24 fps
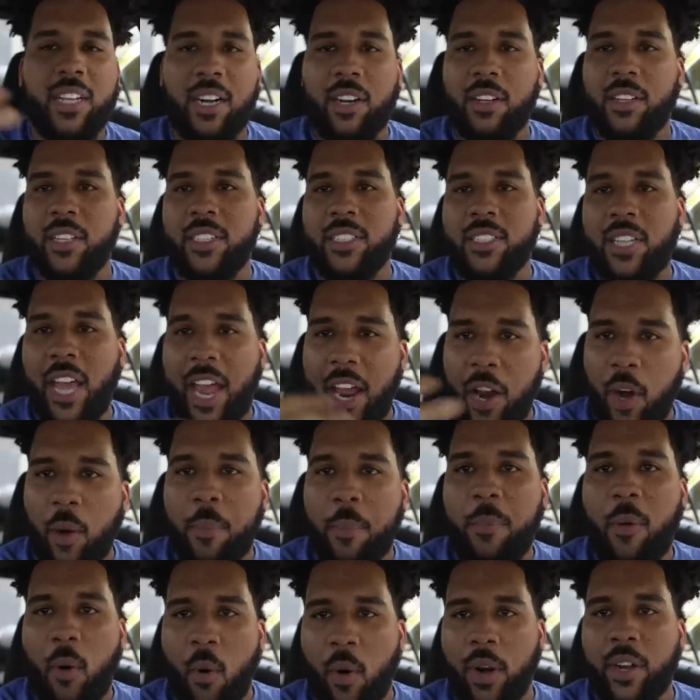Douglas
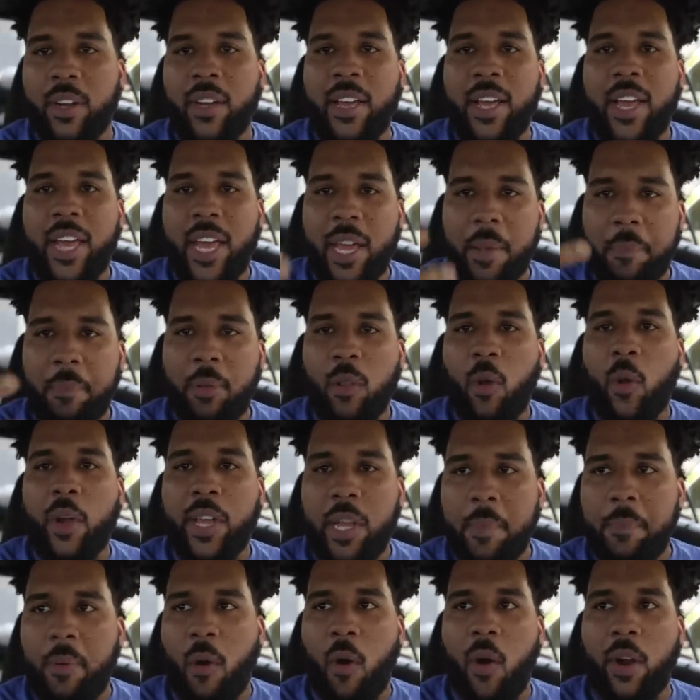Airport
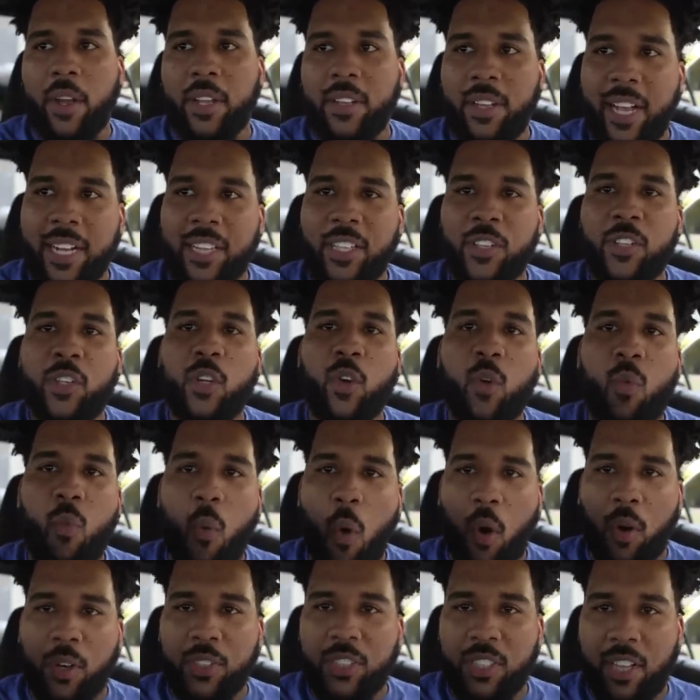employee parking. Like the dude
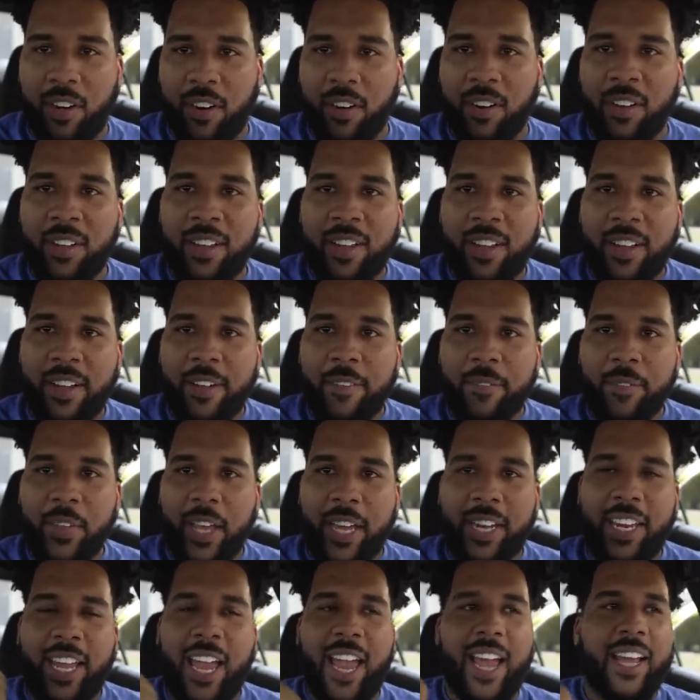works there,
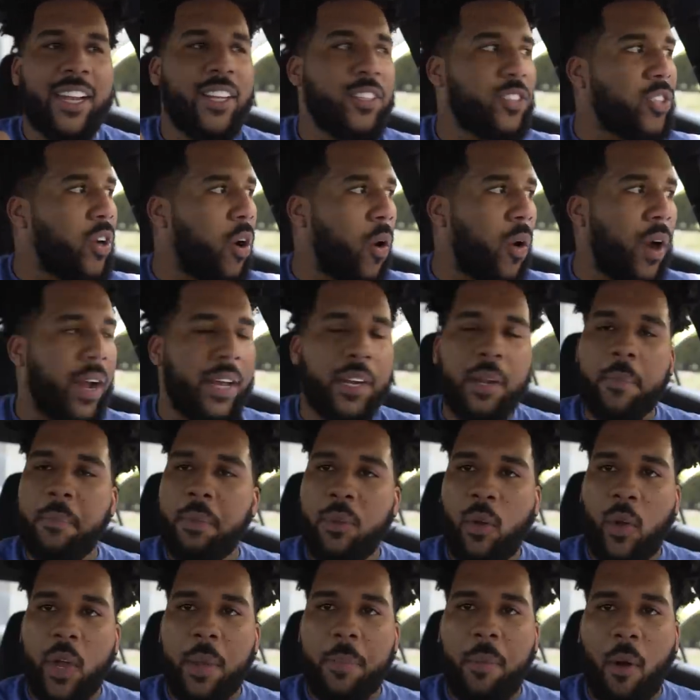and he had his car in
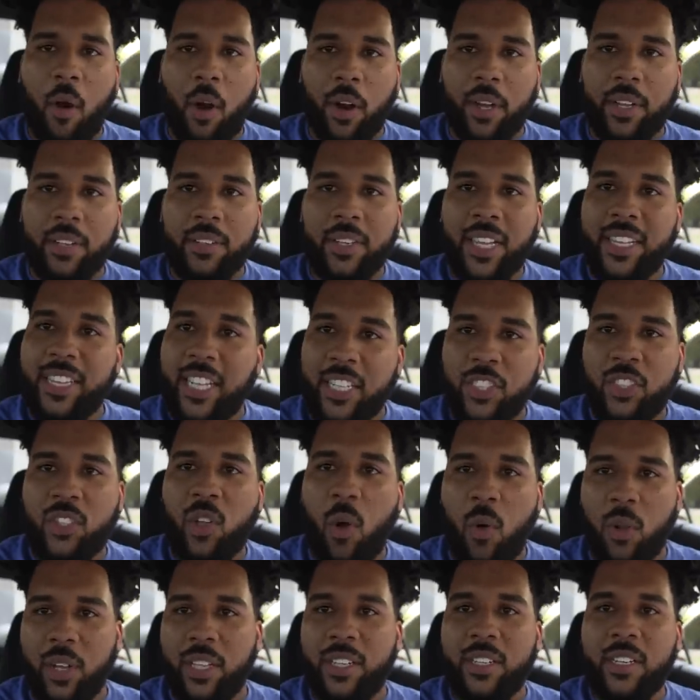employee parking, and they
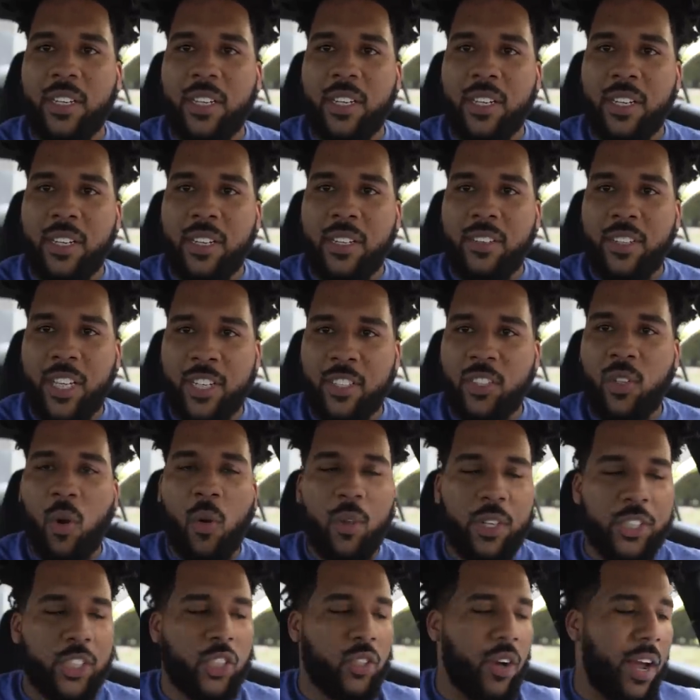stole it. They
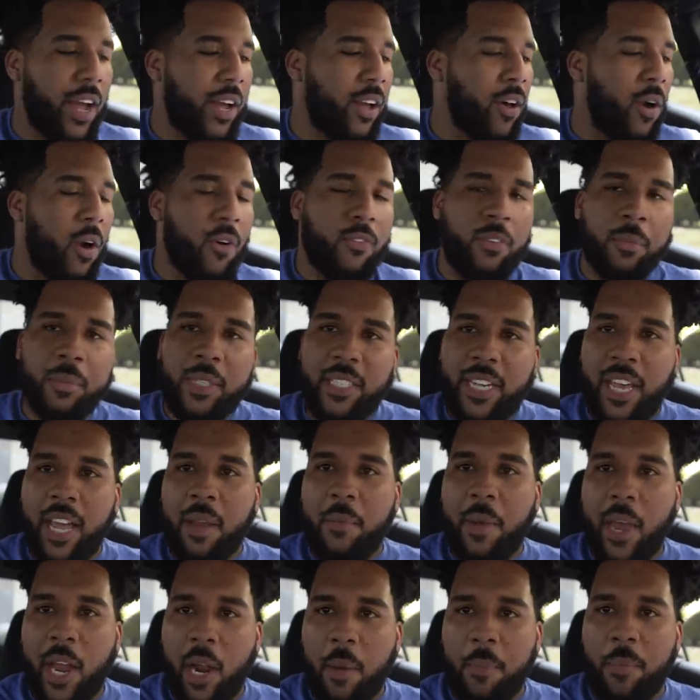stole his Trackhawk from the
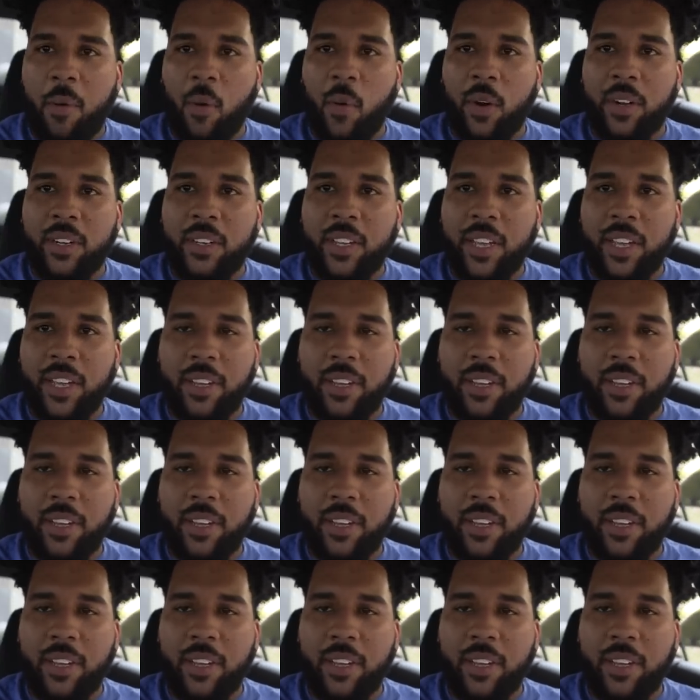damn airport.